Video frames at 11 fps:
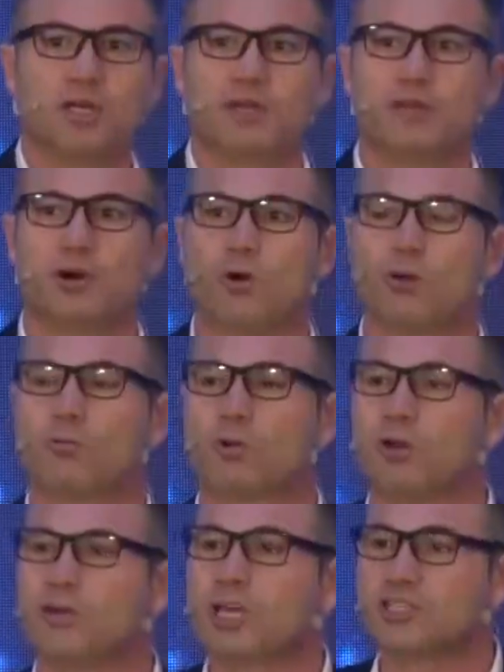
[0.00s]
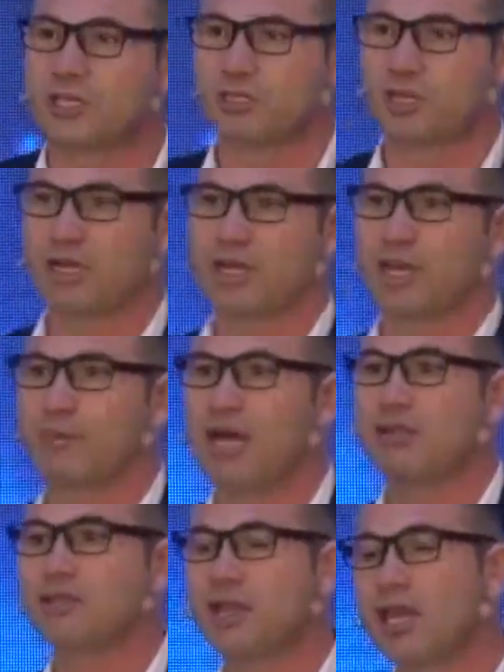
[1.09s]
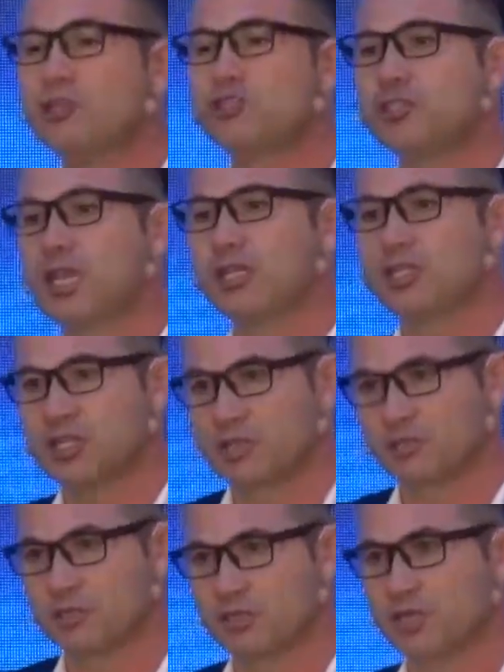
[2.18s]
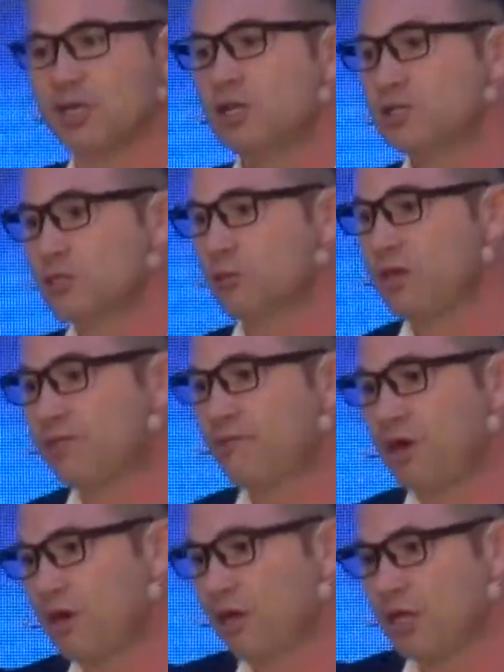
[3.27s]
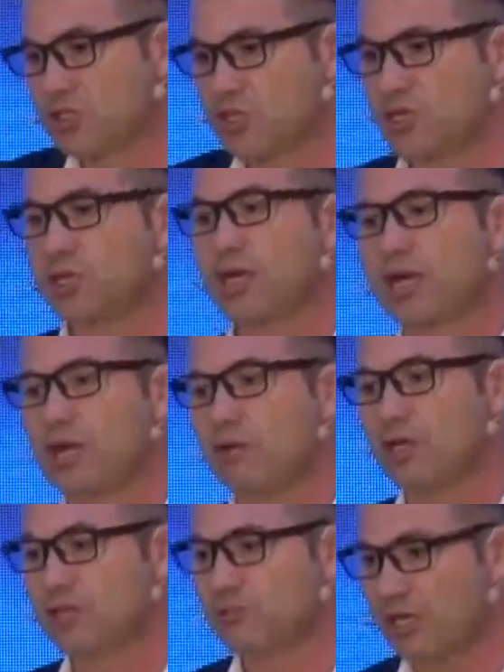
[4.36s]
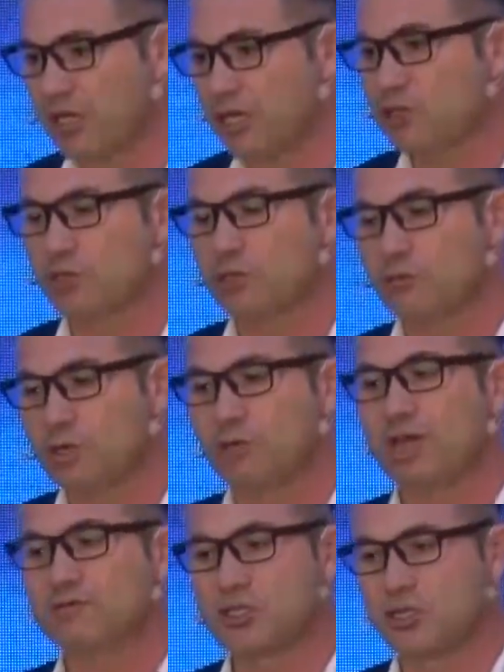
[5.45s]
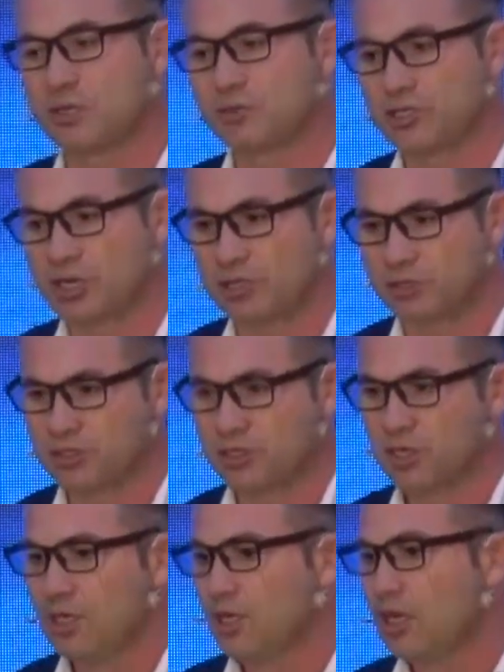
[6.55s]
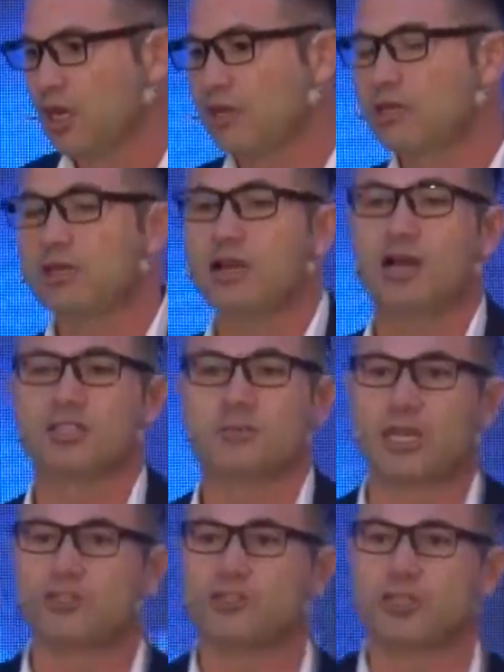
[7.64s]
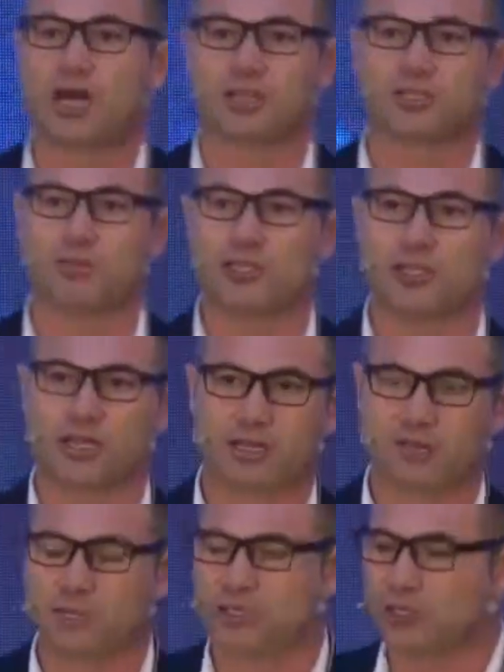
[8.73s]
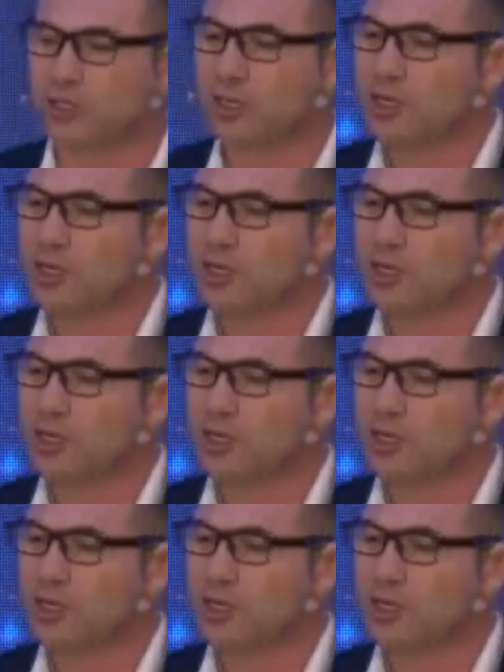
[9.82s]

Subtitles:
the whole world has been talking about edge data centers. So we've far exceeded now expectation on what we have seen in the results. And then automation, automation, automation.